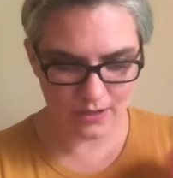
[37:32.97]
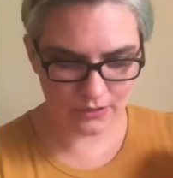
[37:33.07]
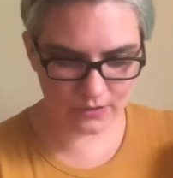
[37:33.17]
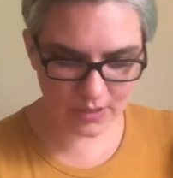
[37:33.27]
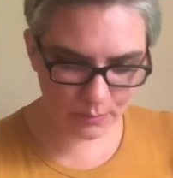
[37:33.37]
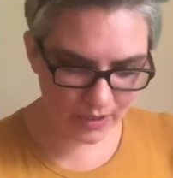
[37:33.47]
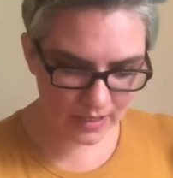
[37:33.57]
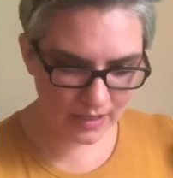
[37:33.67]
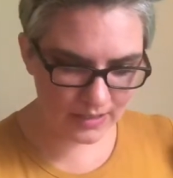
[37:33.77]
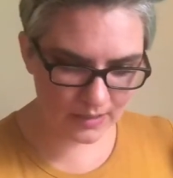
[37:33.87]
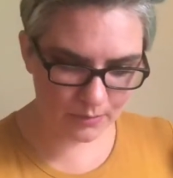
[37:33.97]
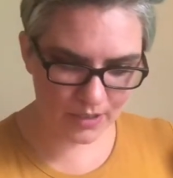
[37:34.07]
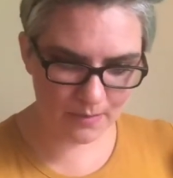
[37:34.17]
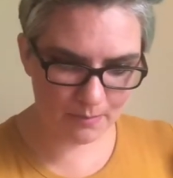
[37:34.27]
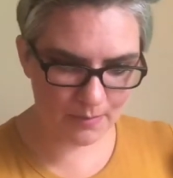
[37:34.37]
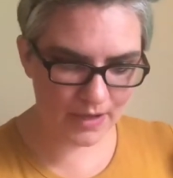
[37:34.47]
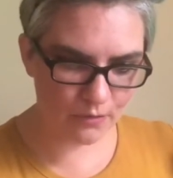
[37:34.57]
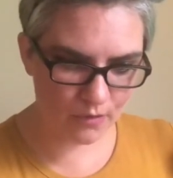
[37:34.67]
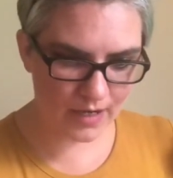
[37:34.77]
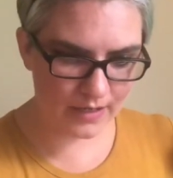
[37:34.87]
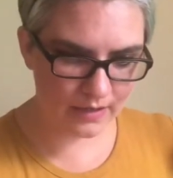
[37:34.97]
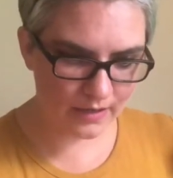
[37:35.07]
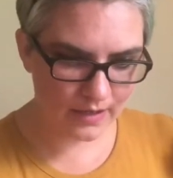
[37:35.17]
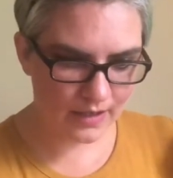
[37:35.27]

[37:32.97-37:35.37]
So it's a pretty big one.